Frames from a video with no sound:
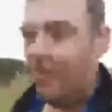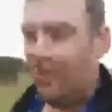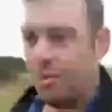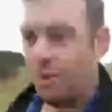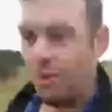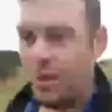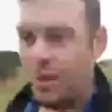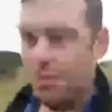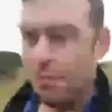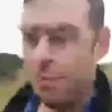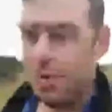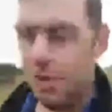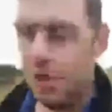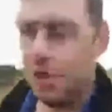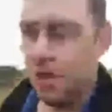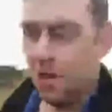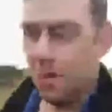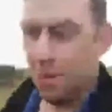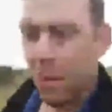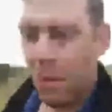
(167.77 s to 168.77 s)
position where
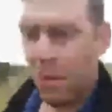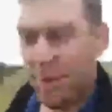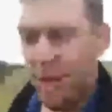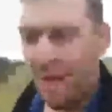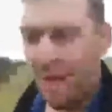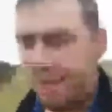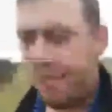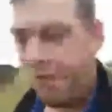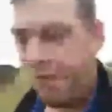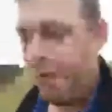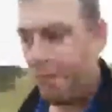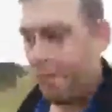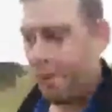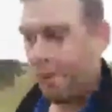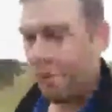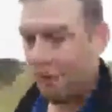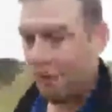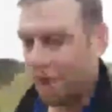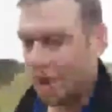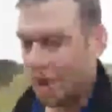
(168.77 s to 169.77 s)
we have three
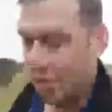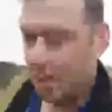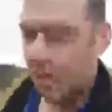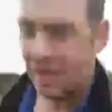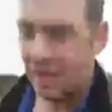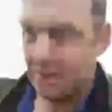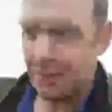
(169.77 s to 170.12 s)
things.